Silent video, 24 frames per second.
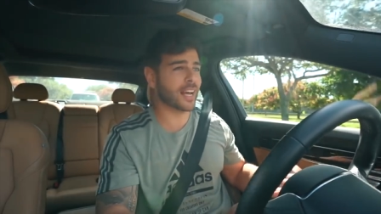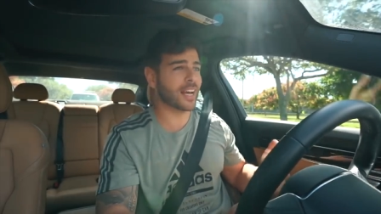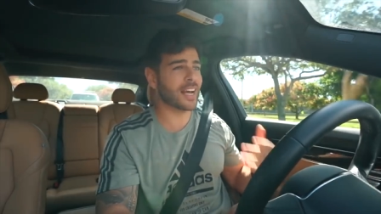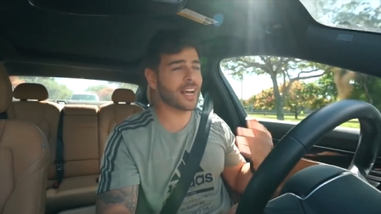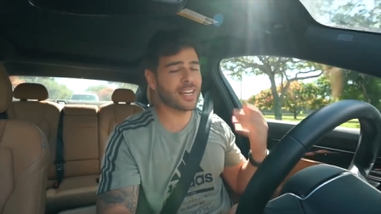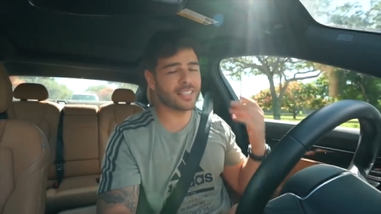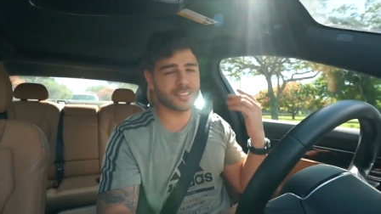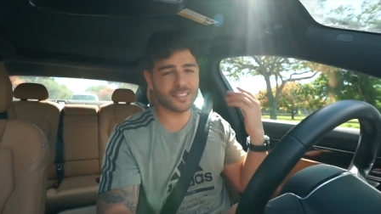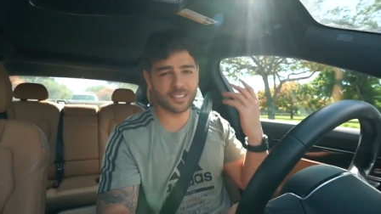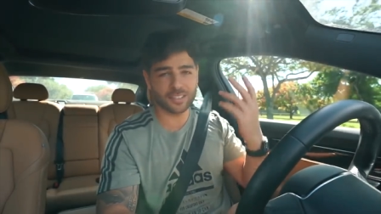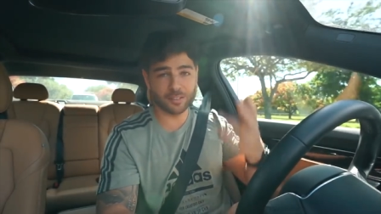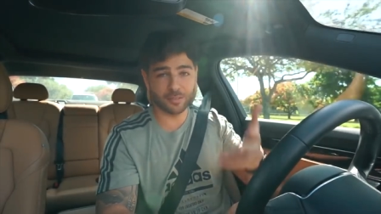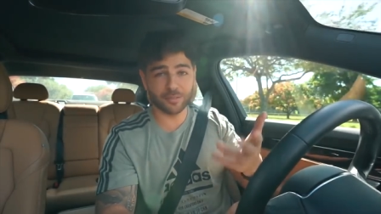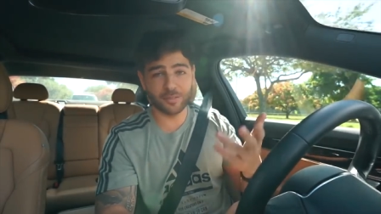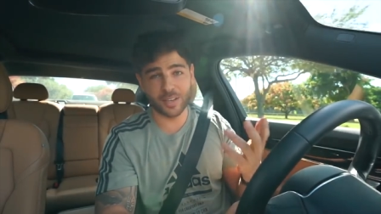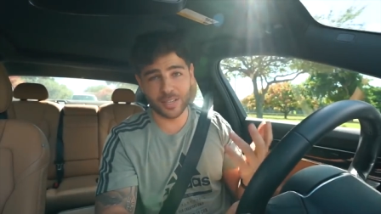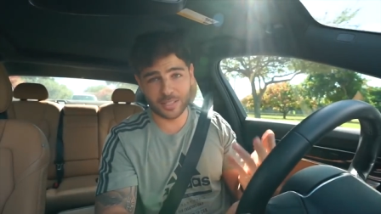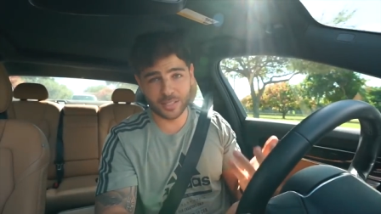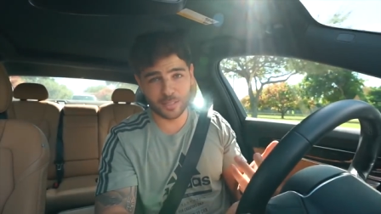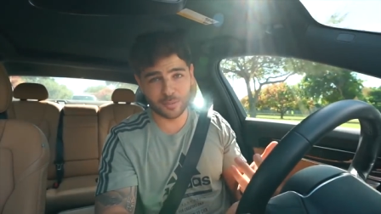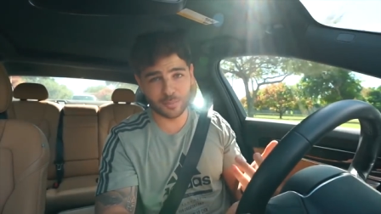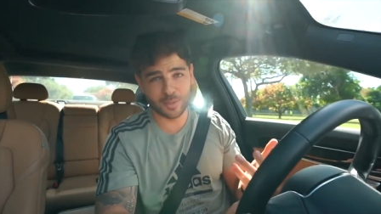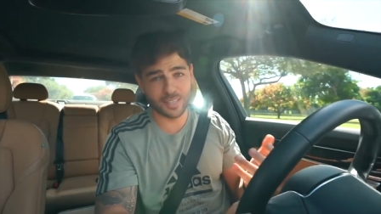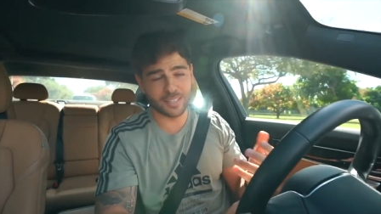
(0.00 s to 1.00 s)
I had to
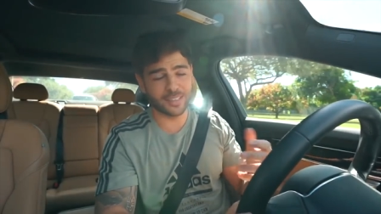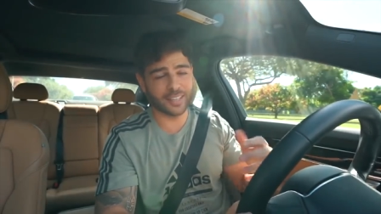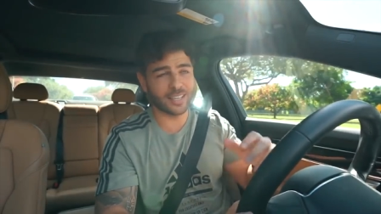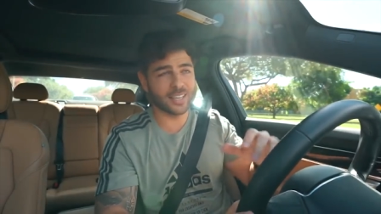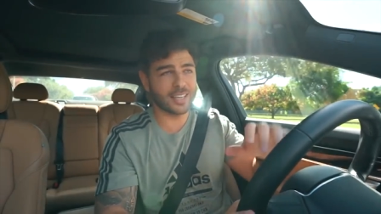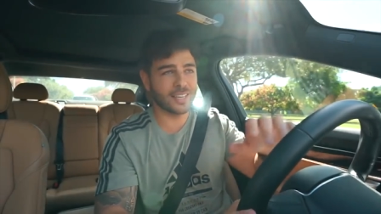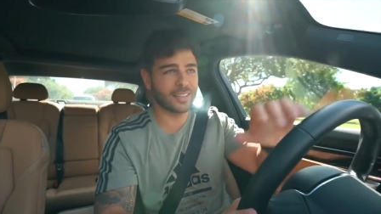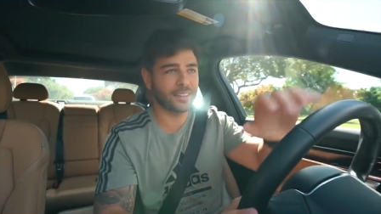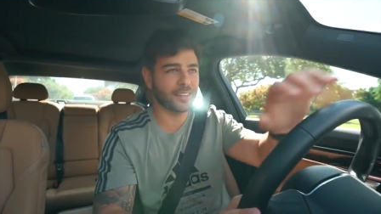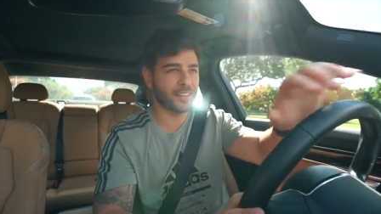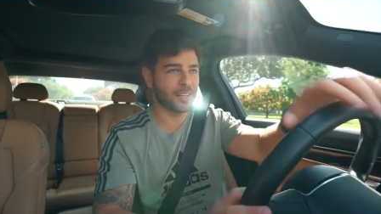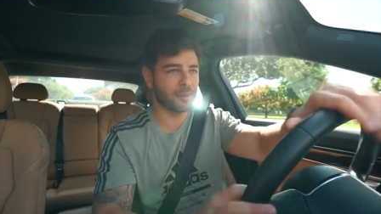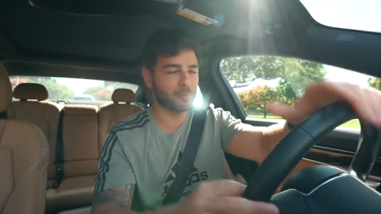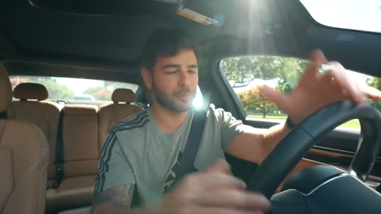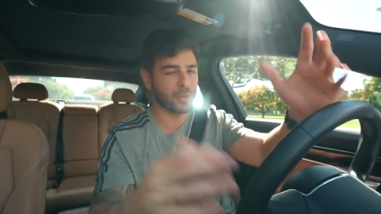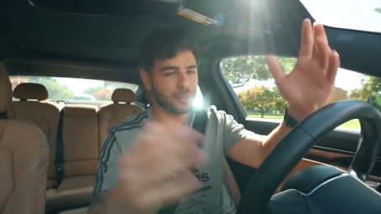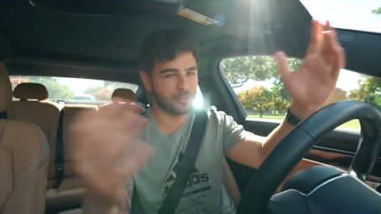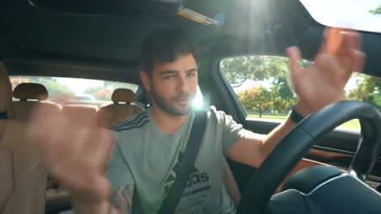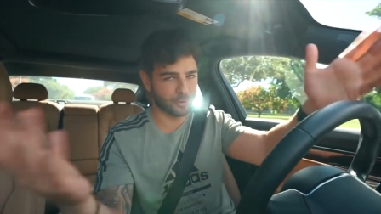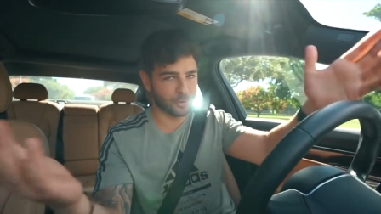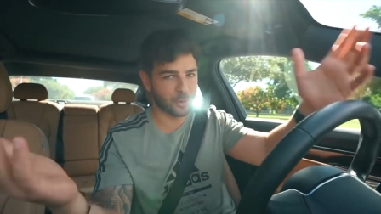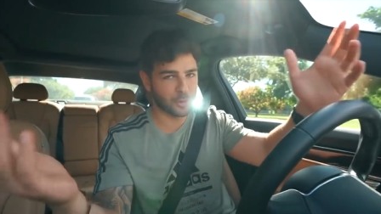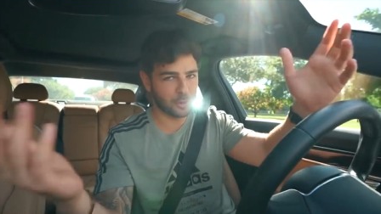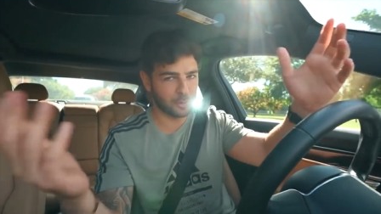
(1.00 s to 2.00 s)
confess to my dad that my
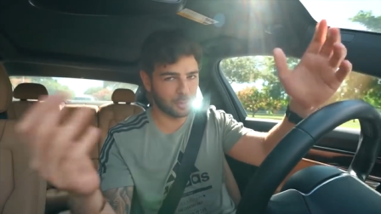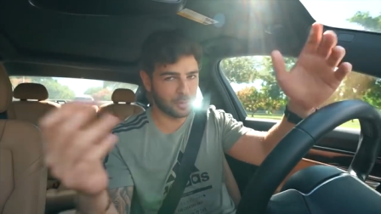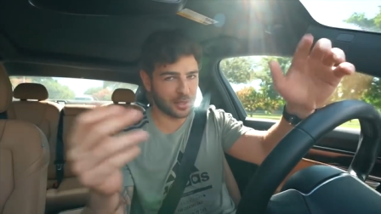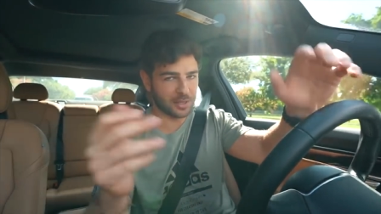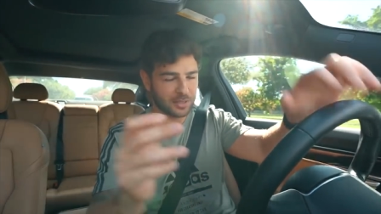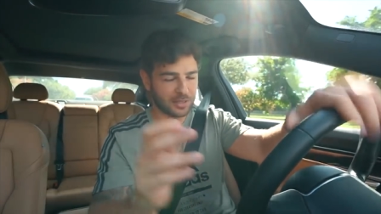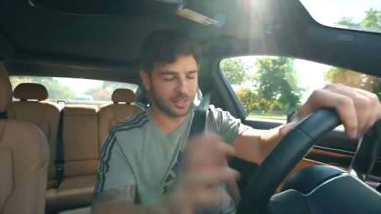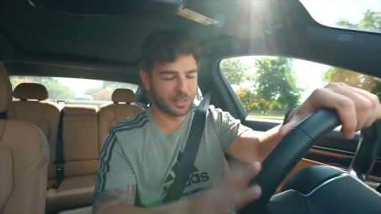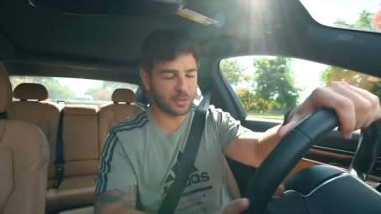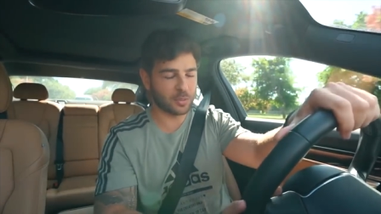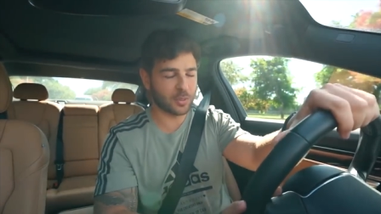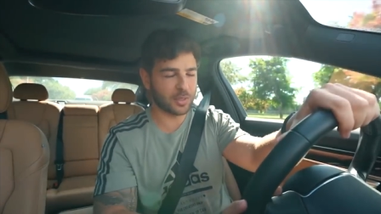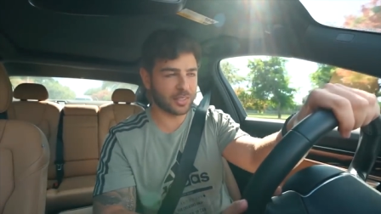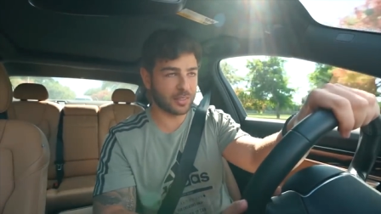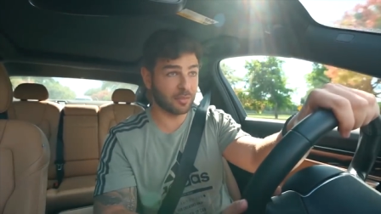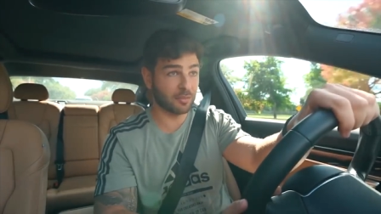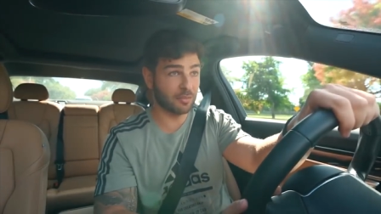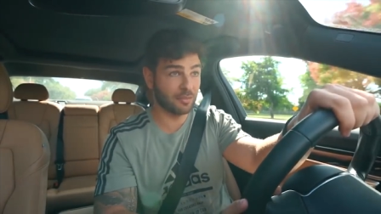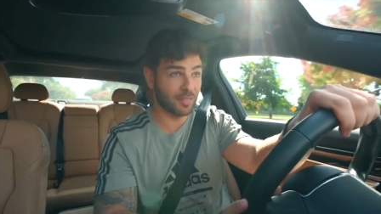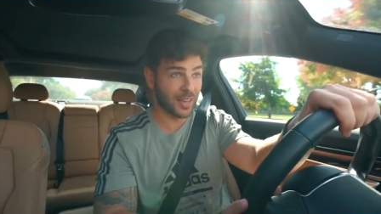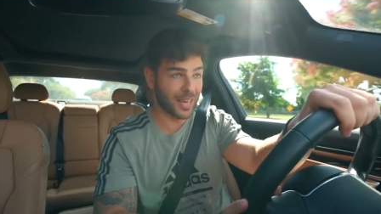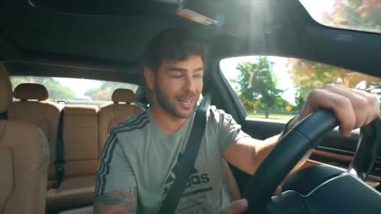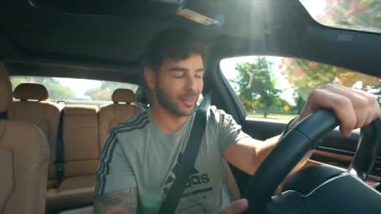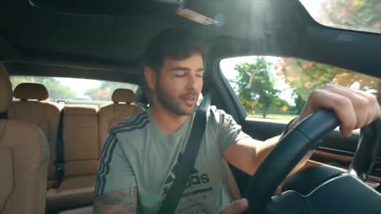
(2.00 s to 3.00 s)
first business was a
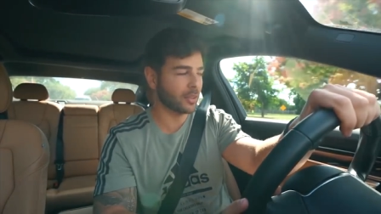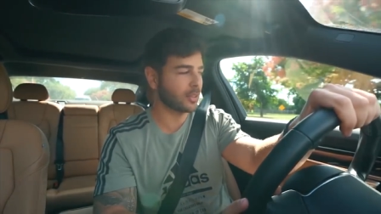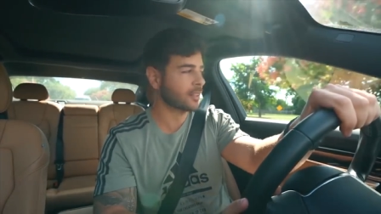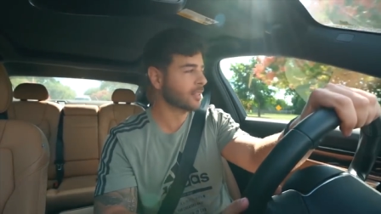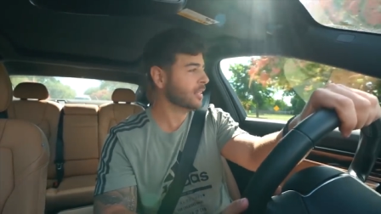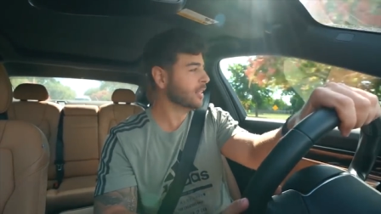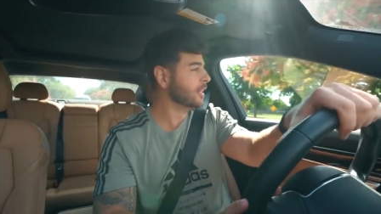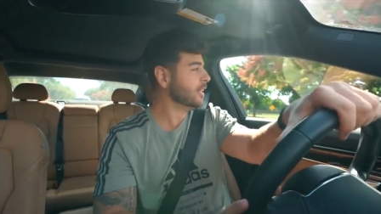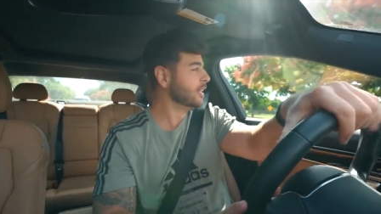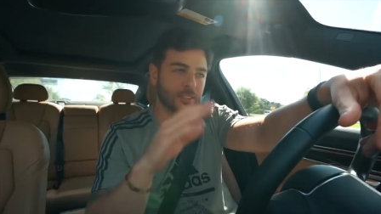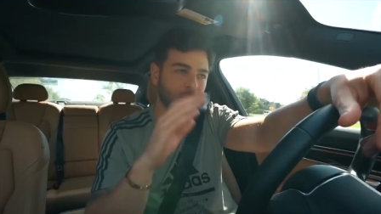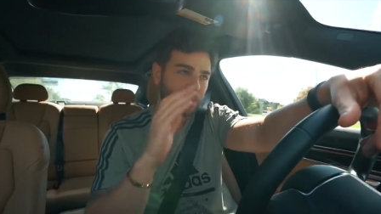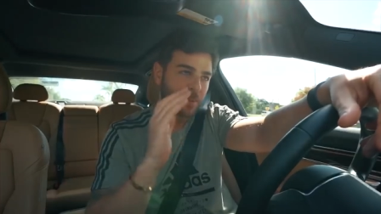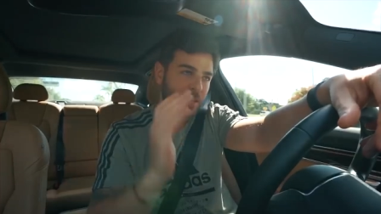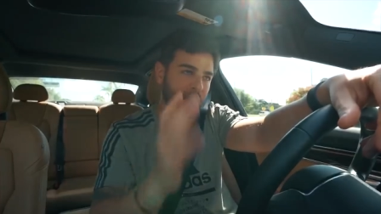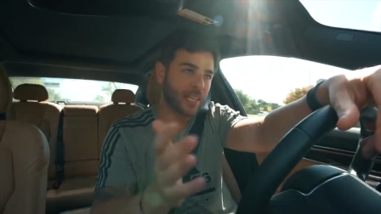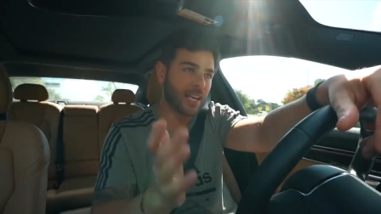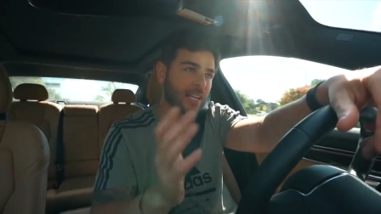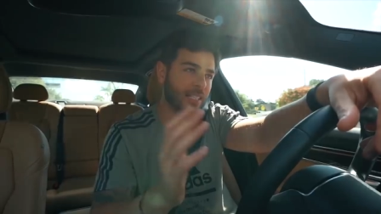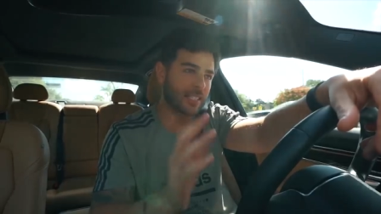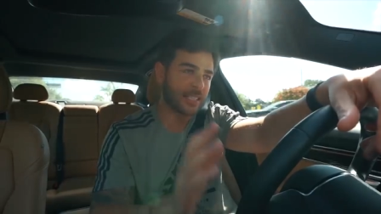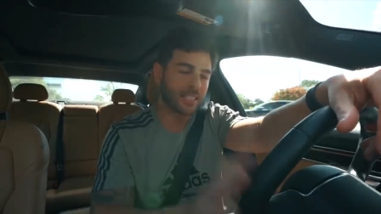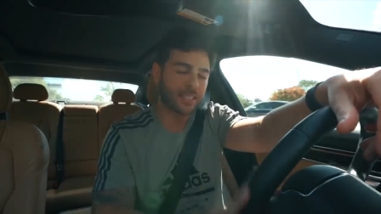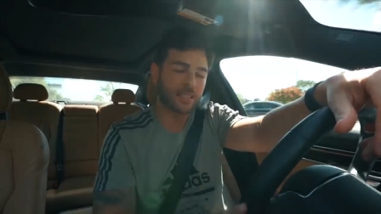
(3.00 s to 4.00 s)
fail. So my
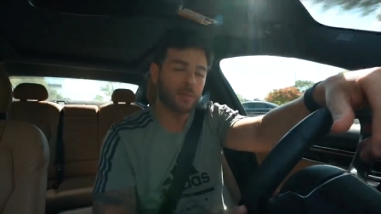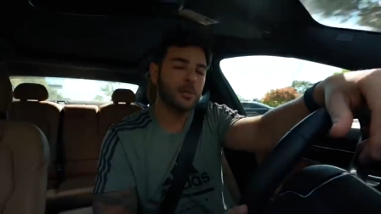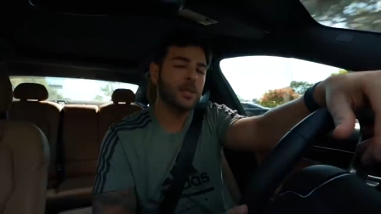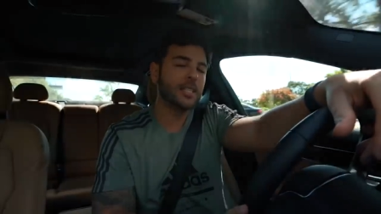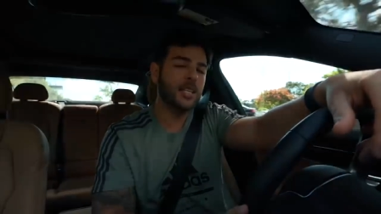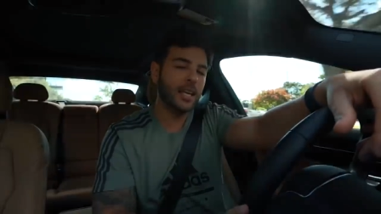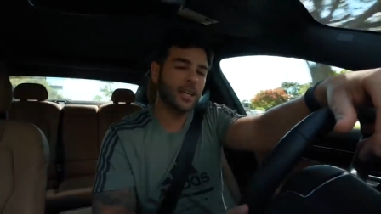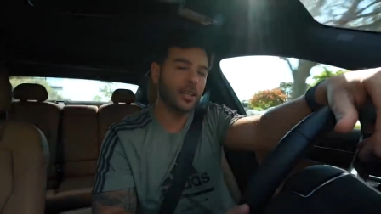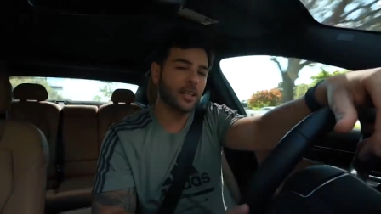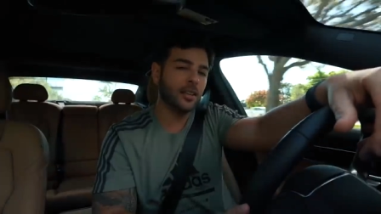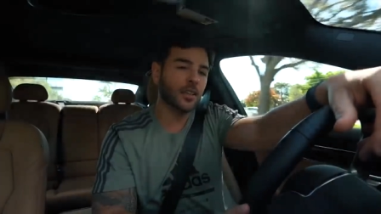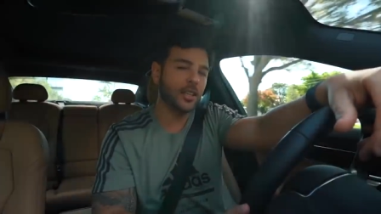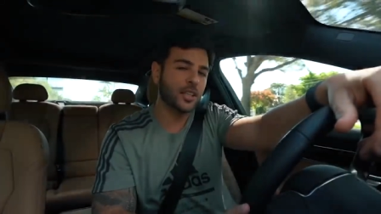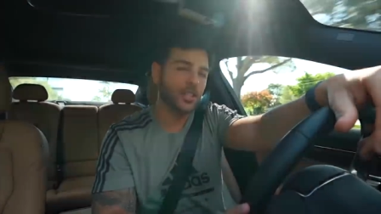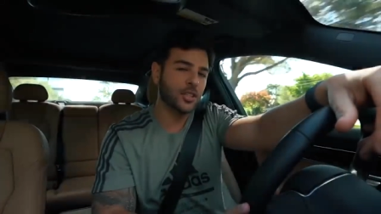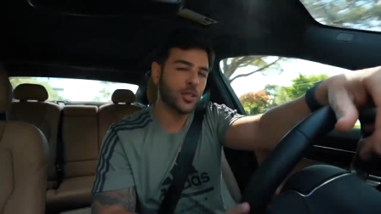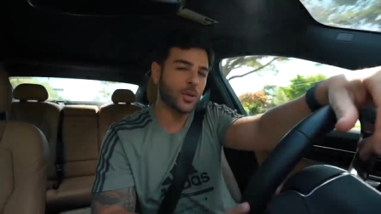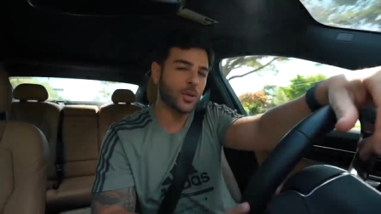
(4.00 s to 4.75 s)
dad says, "Let me take a look